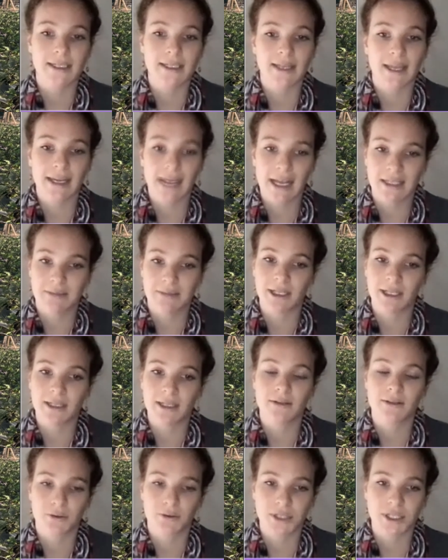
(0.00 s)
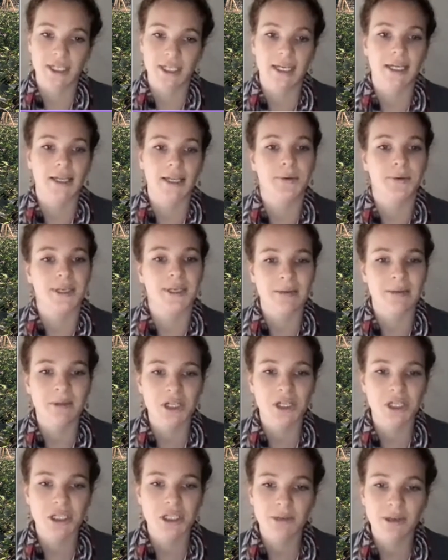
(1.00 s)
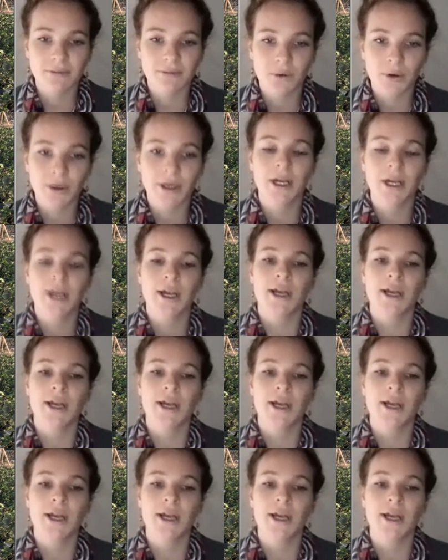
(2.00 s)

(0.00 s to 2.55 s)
like SB 1383, as I mentioned before.